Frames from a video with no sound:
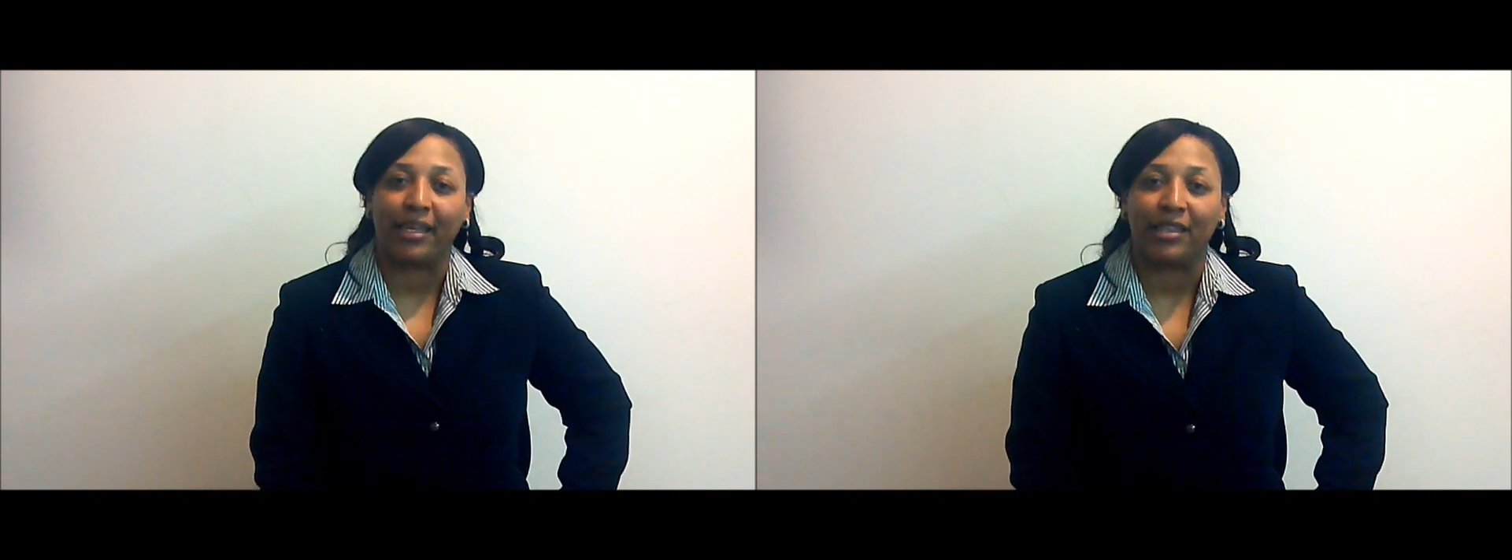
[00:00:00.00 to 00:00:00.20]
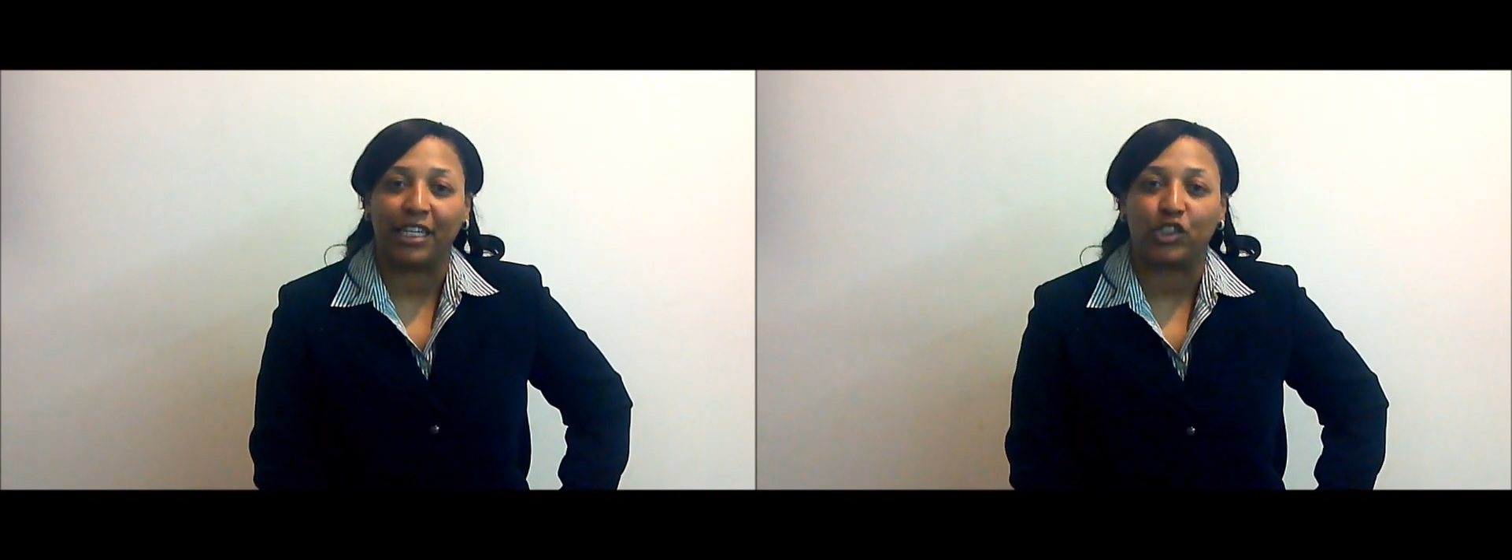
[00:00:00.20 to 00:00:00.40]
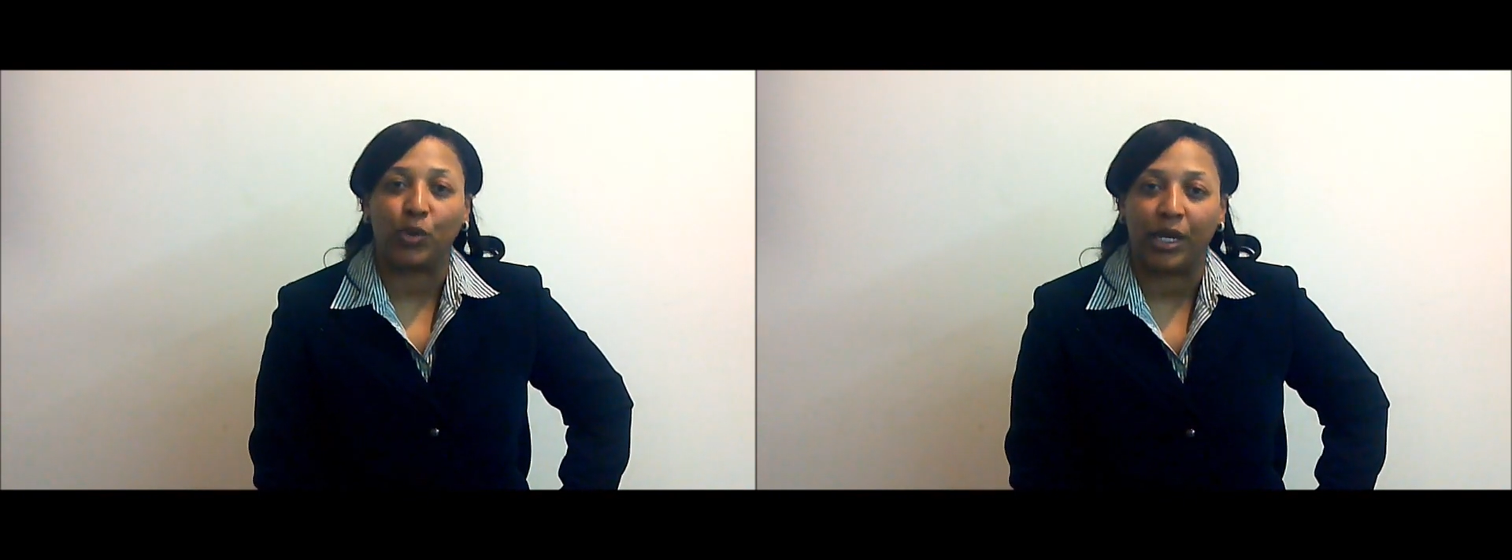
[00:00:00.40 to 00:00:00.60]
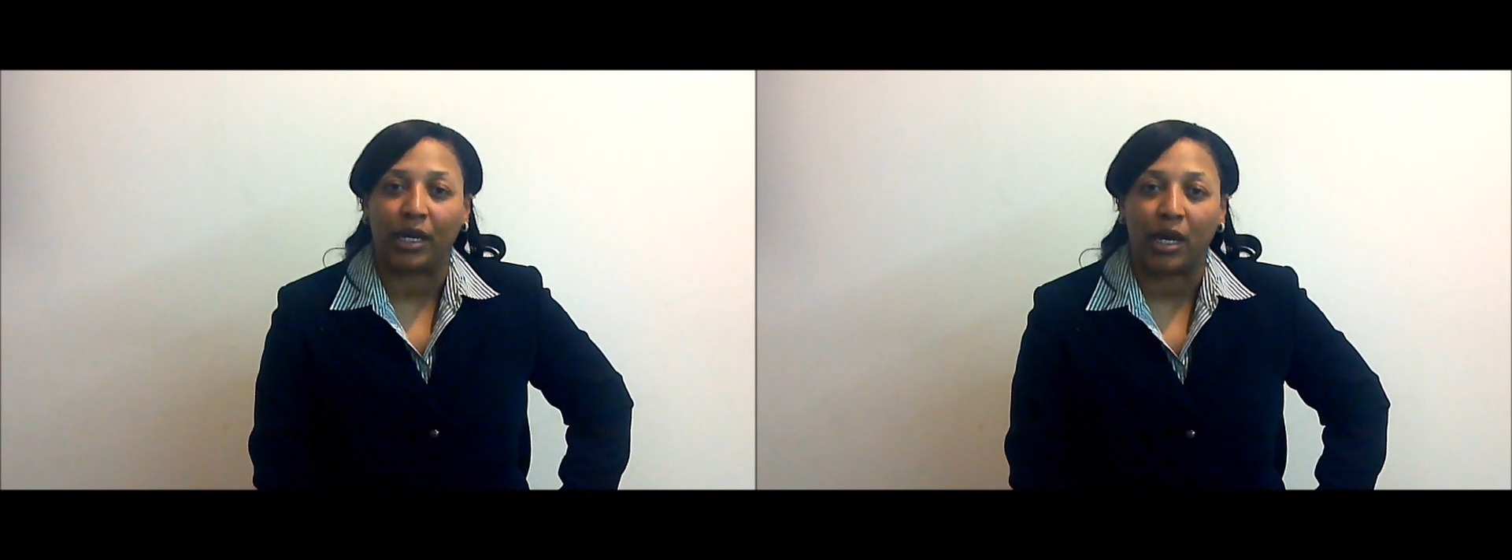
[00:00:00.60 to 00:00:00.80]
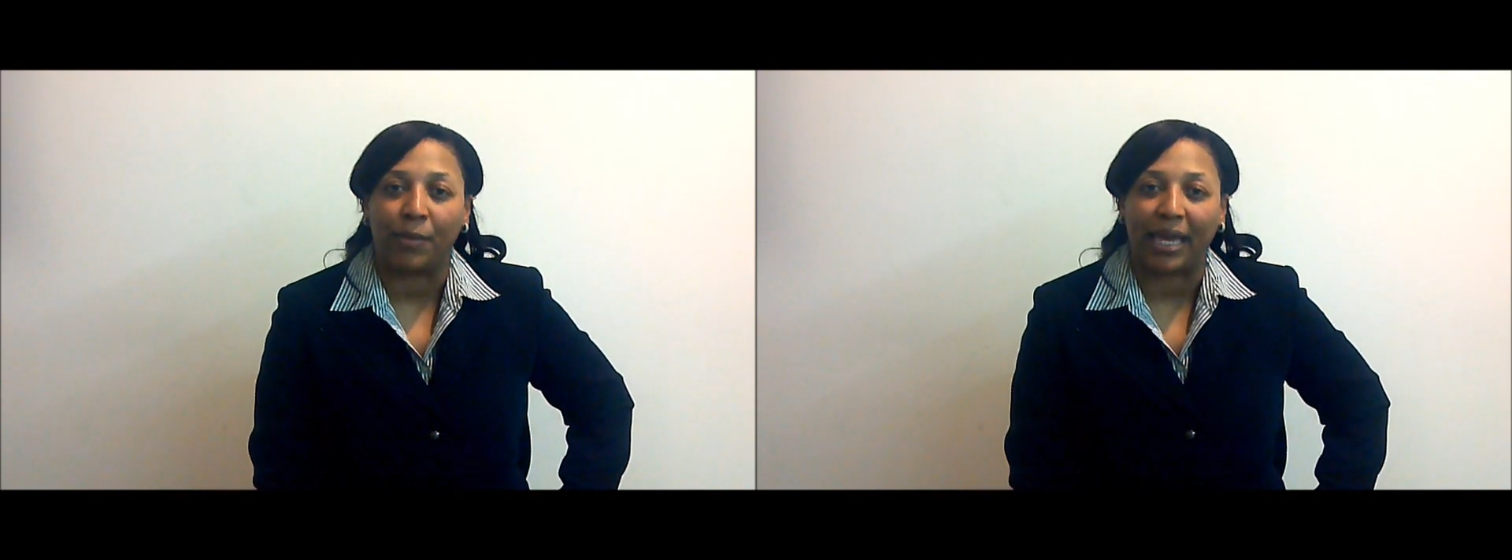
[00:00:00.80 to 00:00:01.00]
that you hear
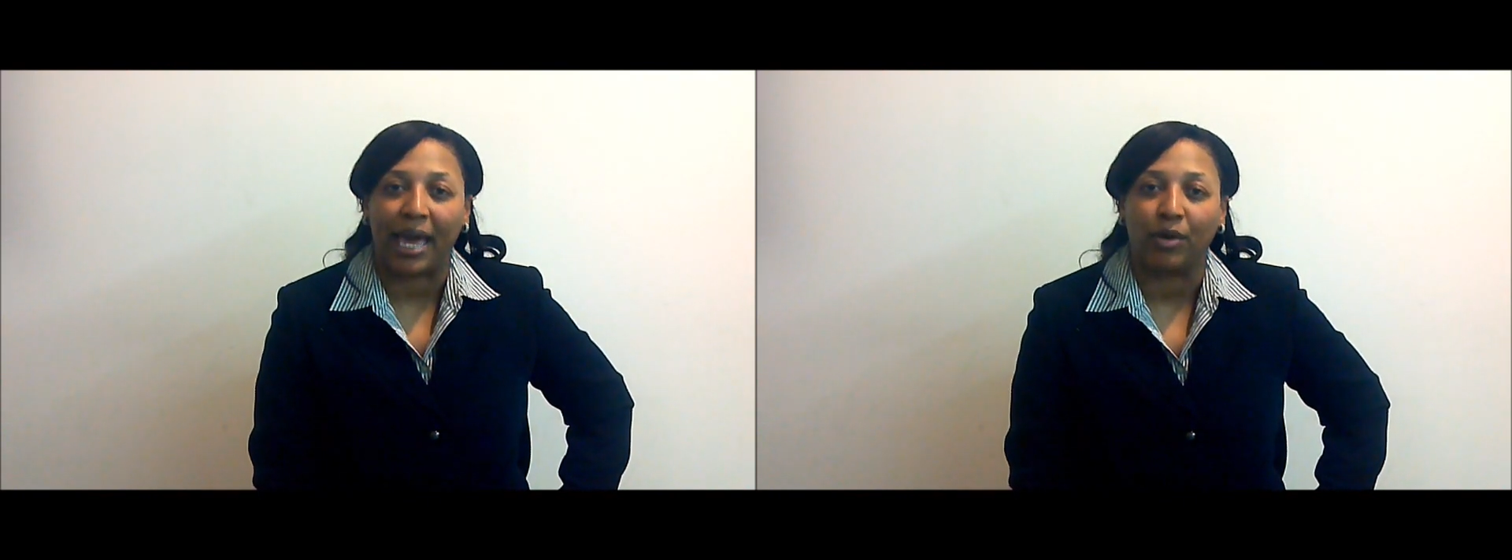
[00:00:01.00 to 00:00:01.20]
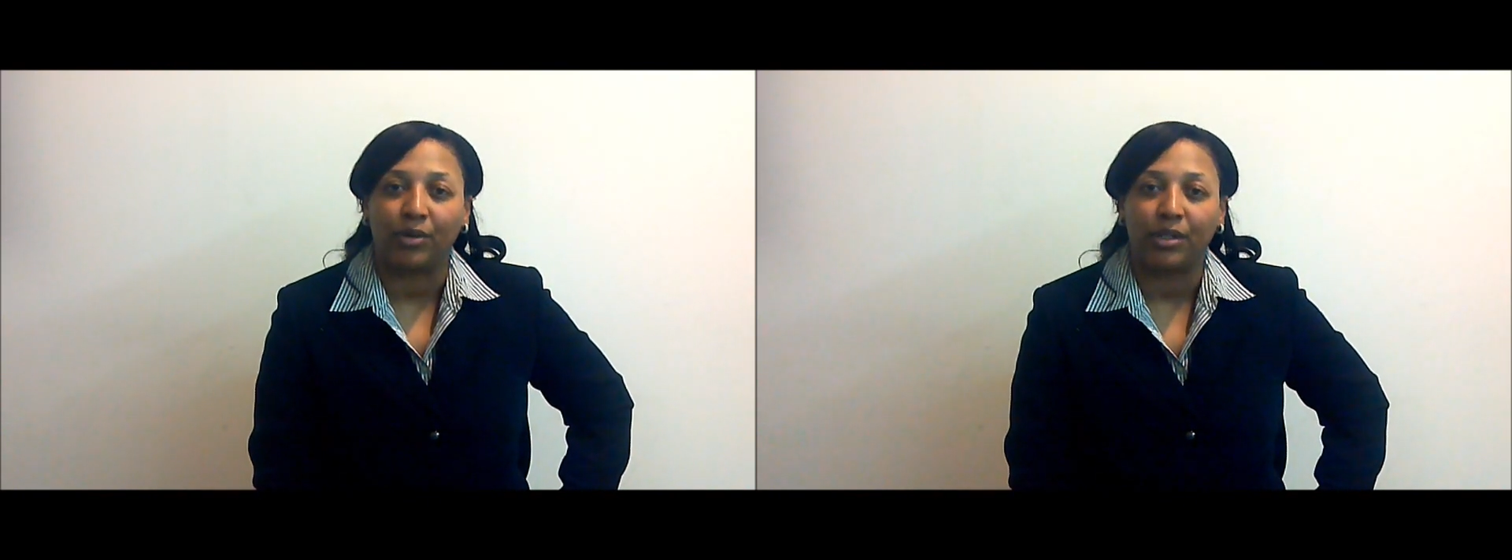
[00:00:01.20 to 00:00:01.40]
coming out,